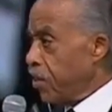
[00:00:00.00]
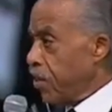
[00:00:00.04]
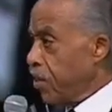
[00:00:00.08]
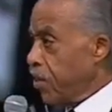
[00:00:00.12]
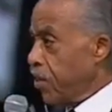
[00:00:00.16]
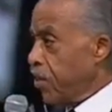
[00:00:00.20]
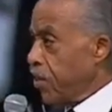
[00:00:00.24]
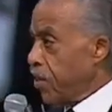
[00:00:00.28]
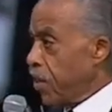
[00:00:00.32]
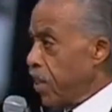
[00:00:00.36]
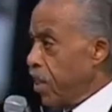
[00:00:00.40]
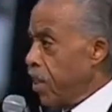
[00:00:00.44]

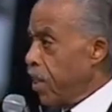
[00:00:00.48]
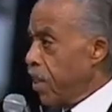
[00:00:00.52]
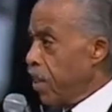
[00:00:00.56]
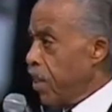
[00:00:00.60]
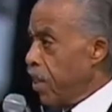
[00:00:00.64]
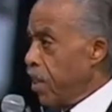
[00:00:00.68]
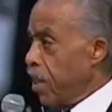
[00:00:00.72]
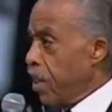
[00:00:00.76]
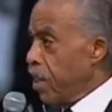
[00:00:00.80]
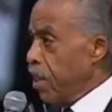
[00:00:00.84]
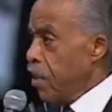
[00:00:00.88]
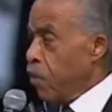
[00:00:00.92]
She said,
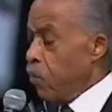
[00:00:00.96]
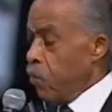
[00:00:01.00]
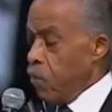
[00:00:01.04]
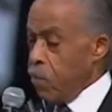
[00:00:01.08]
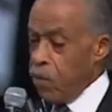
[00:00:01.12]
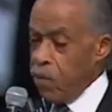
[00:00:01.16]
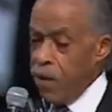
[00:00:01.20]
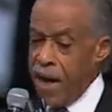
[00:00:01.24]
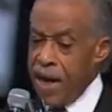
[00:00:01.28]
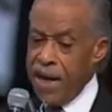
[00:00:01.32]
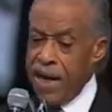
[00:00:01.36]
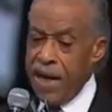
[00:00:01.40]

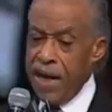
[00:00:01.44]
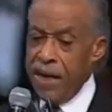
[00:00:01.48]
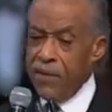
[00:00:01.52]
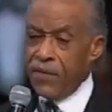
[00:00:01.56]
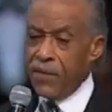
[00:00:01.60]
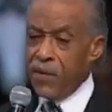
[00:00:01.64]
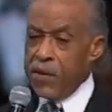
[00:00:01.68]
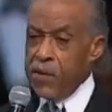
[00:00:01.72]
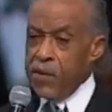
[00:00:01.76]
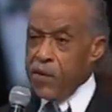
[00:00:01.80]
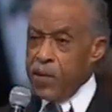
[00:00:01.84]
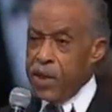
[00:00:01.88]
well, right
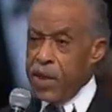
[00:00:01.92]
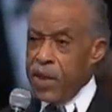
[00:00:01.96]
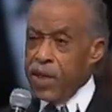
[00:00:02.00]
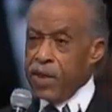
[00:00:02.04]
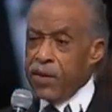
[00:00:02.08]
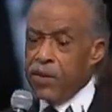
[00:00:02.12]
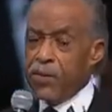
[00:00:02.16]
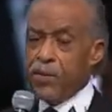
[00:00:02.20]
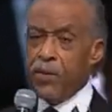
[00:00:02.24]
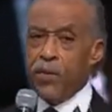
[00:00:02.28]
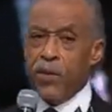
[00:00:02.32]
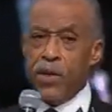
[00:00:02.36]
after you
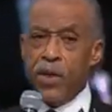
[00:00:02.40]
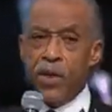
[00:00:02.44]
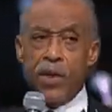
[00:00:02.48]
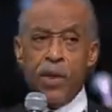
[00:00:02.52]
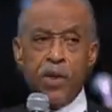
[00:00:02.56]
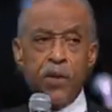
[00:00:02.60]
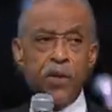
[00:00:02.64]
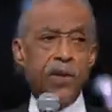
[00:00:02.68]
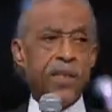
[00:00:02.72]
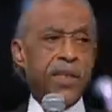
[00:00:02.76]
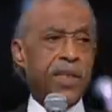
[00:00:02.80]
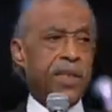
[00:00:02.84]
get through the
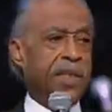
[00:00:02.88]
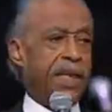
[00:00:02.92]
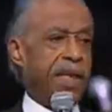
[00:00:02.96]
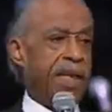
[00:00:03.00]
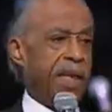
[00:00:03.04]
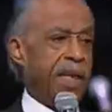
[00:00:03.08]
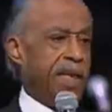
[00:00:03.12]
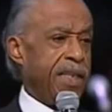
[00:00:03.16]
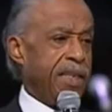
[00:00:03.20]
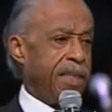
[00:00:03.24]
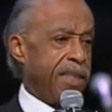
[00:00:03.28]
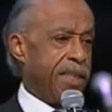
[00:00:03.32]
Golden
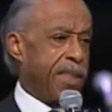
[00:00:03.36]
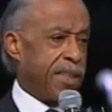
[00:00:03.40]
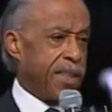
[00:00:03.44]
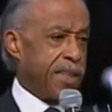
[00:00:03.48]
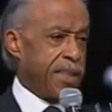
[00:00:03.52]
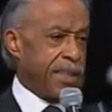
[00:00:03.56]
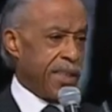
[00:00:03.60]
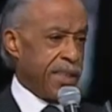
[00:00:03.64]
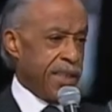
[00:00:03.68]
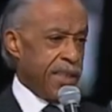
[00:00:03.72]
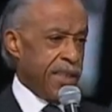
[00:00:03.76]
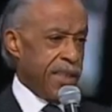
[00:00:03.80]

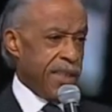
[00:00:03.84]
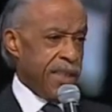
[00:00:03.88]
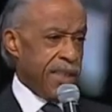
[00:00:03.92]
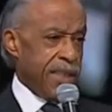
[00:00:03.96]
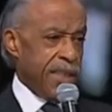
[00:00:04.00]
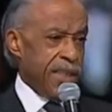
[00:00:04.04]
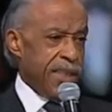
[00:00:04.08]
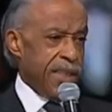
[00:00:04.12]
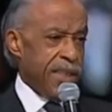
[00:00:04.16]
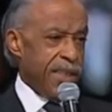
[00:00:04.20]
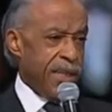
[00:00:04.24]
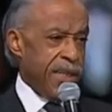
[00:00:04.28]
Gates,
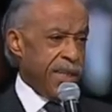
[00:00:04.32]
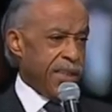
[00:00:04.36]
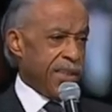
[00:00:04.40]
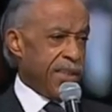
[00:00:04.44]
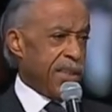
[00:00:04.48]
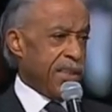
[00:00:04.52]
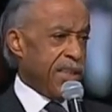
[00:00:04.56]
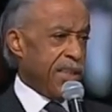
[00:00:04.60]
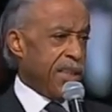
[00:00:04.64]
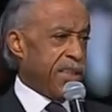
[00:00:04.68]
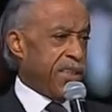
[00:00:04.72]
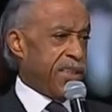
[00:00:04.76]

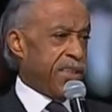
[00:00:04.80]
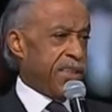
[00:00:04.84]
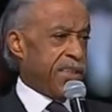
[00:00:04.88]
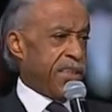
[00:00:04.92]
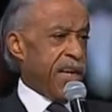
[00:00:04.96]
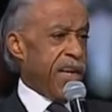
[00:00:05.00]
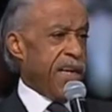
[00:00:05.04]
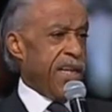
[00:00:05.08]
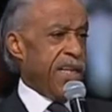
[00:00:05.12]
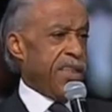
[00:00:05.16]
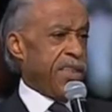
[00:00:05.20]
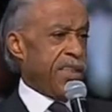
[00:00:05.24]
there's an
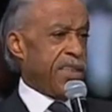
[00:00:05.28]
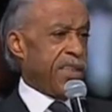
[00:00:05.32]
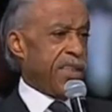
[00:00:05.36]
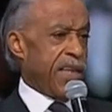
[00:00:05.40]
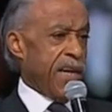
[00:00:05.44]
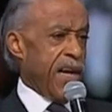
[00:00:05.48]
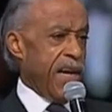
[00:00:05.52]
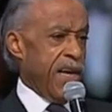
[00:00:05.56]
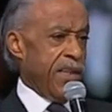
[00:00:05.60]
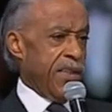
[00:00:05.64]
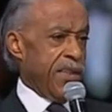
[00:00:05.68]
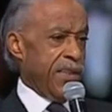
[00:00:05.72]
exchange
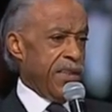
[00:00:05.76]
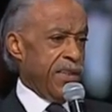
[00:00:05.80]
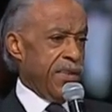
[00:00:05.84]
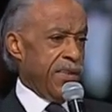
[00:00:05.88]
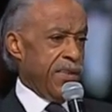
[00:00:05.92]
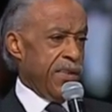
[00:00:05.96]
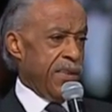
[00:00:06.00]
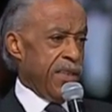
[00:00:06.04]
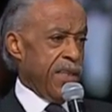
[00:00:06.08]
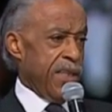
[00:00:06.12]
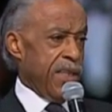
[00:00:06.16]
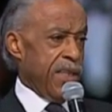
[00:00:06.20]
counter.